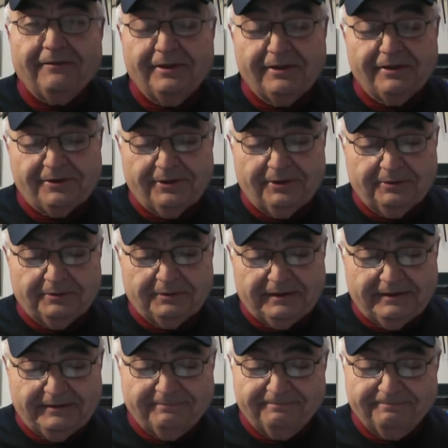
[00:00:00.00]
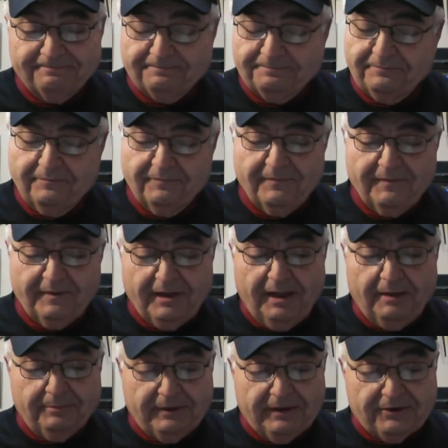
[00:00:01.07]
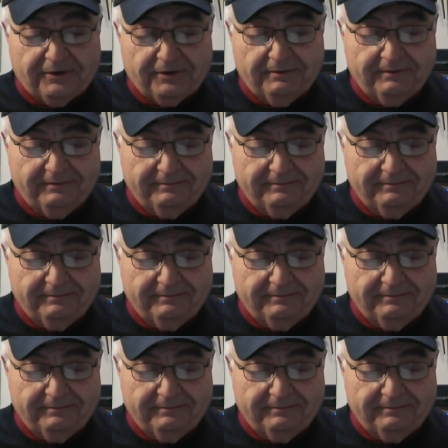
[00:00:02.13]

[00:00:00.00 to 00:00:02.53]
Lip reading: years old. God bless you.